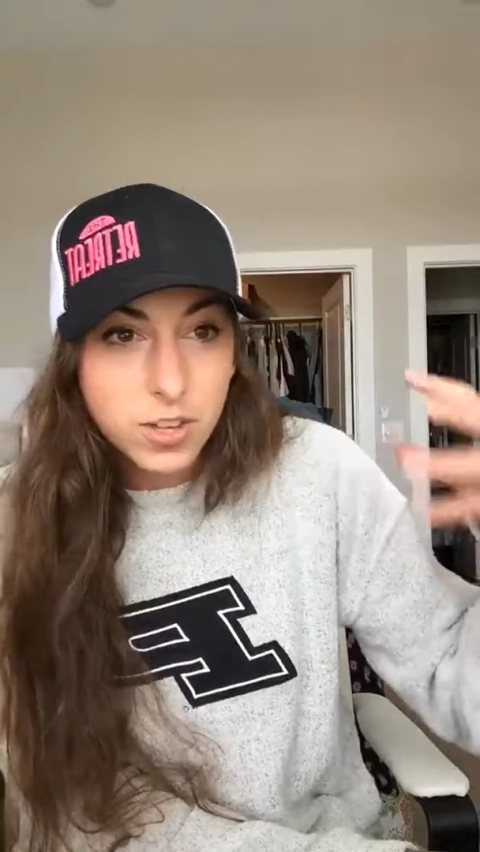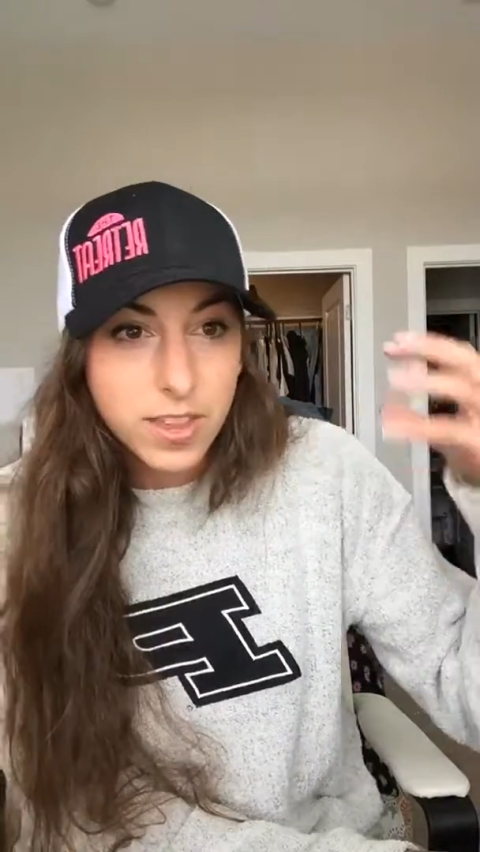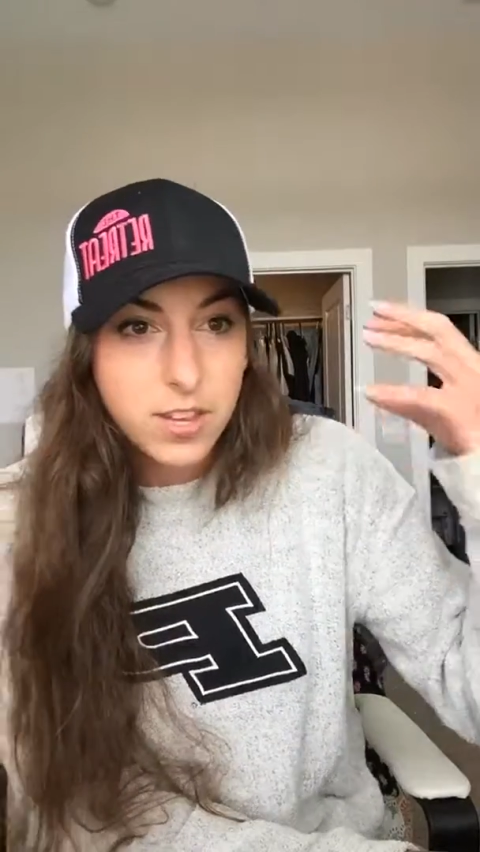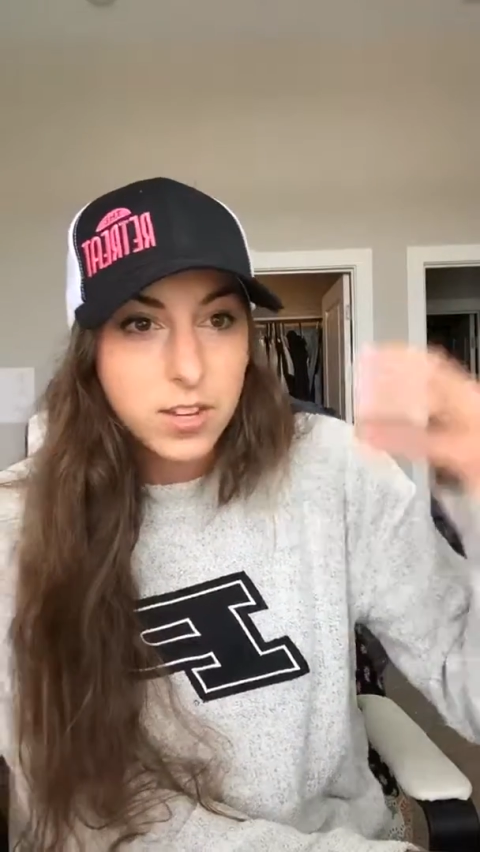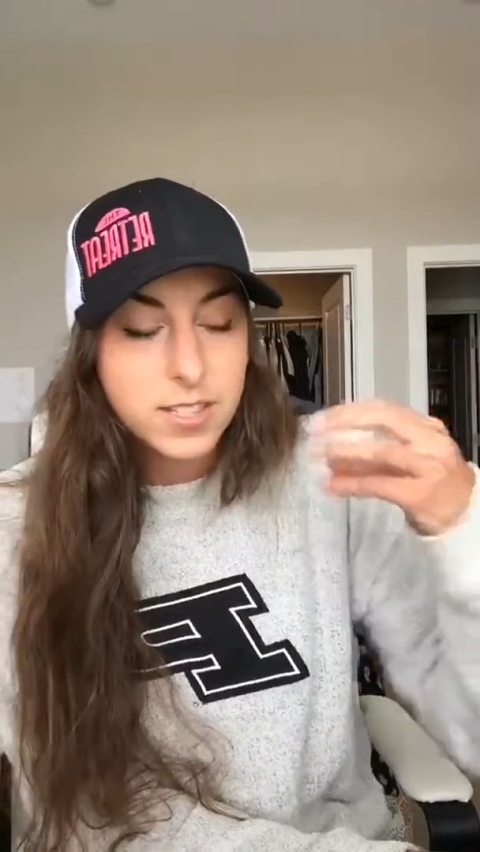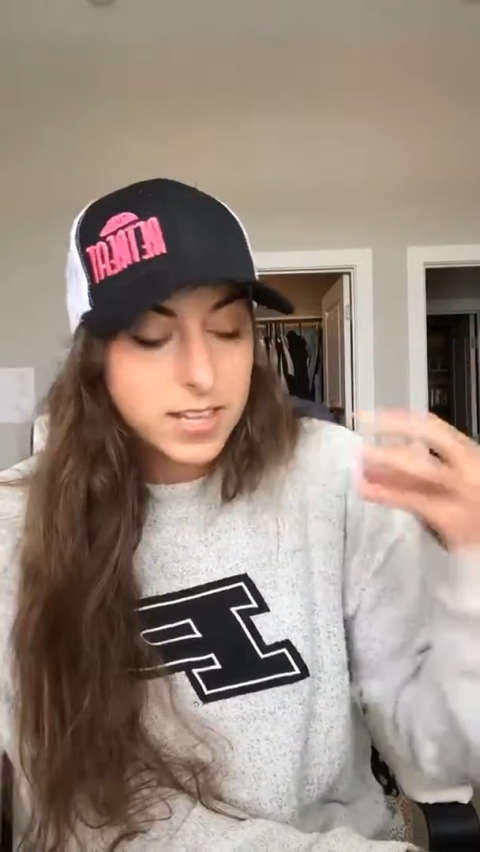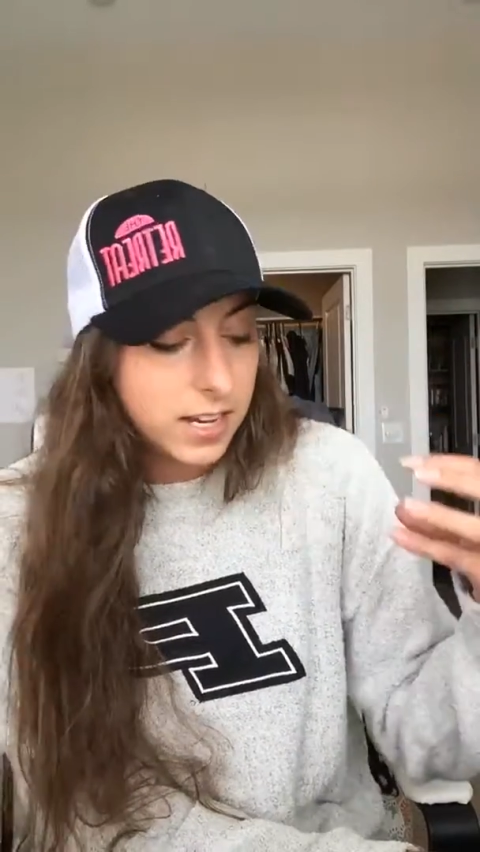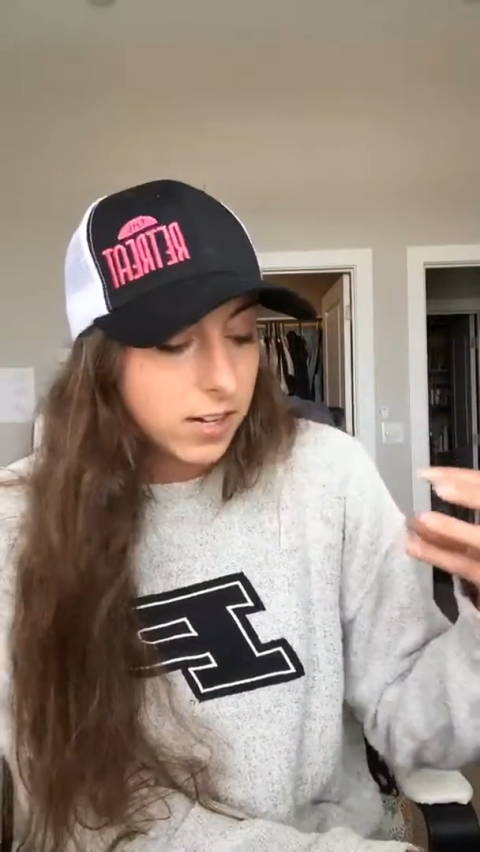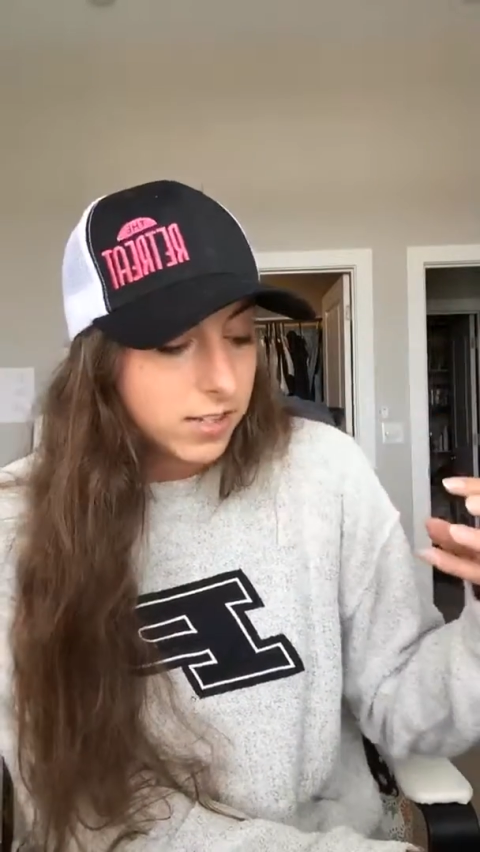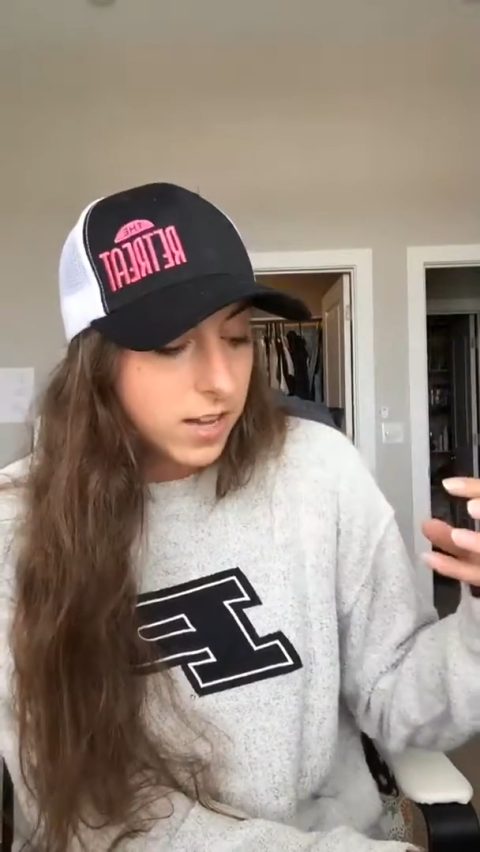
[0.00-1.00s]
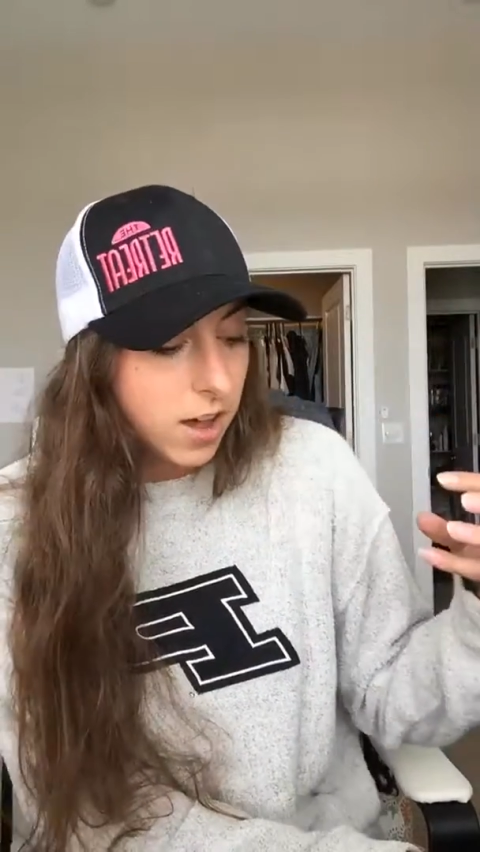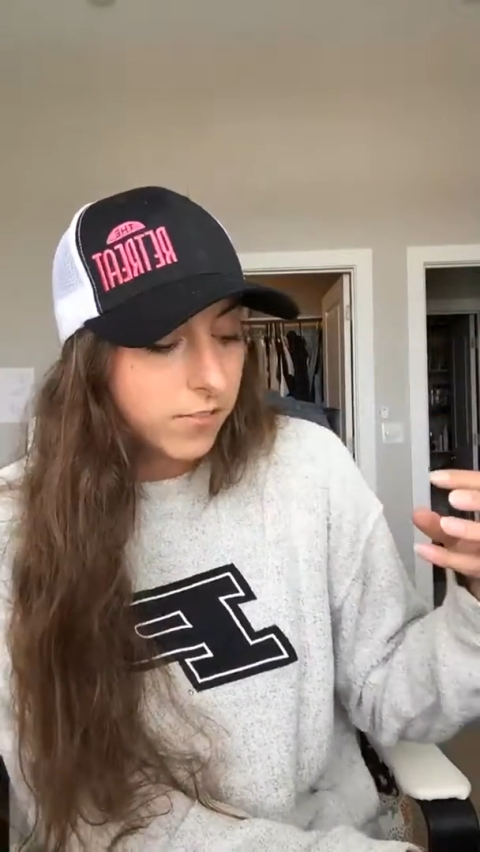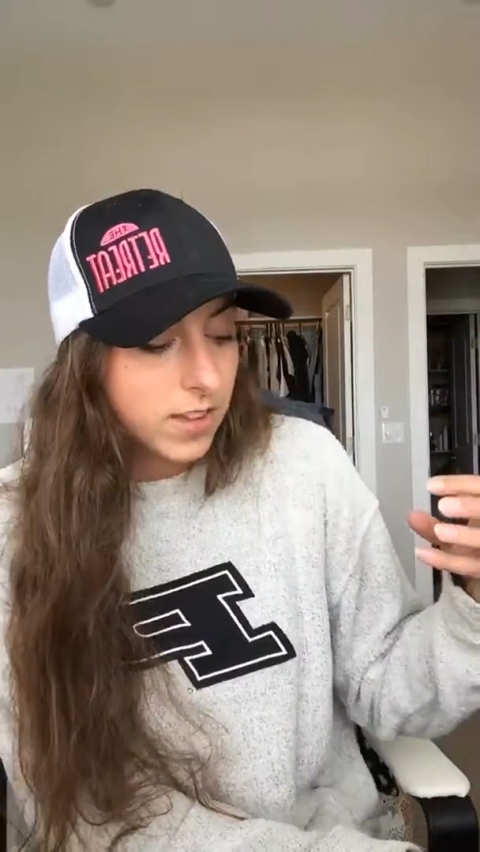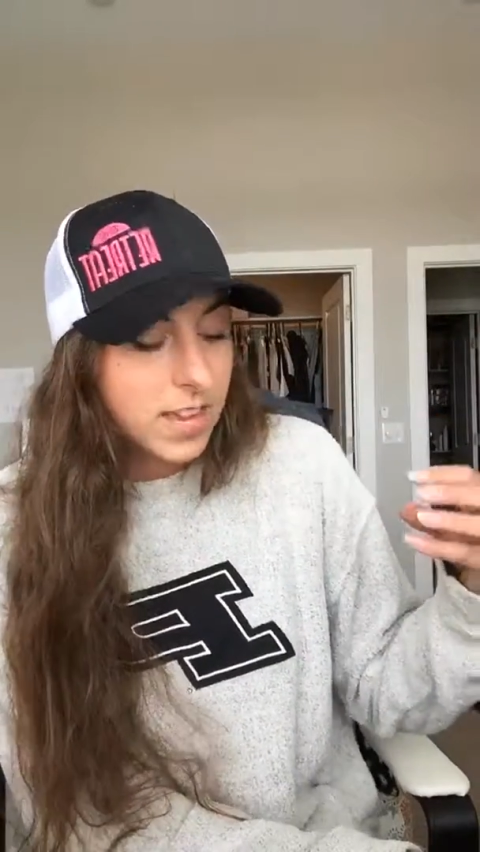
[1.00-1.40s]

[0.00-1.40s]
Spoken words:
that you could say to yourself